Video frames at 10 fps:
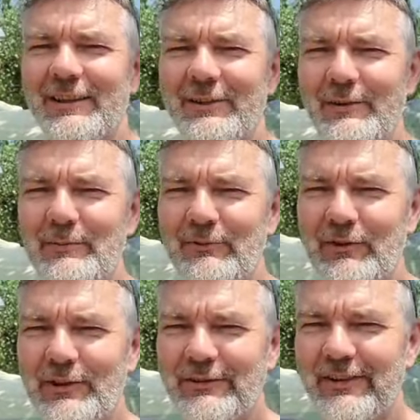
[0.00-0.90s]
It's in the
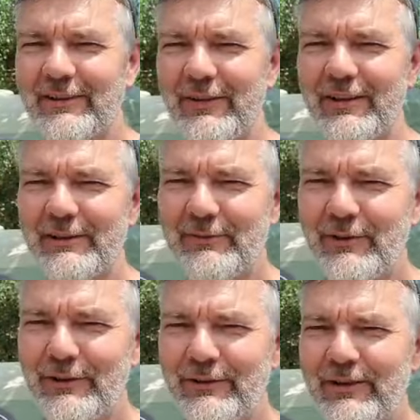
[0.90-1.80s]
30s, early
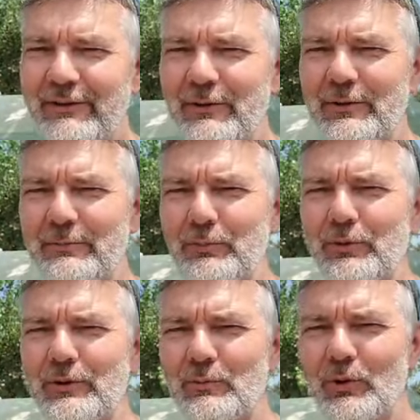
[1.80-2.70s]
30s, so it's
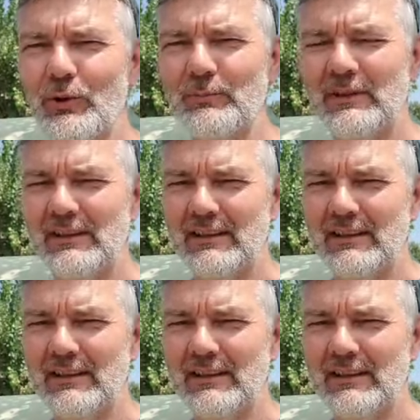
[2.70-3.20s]
pretty warm.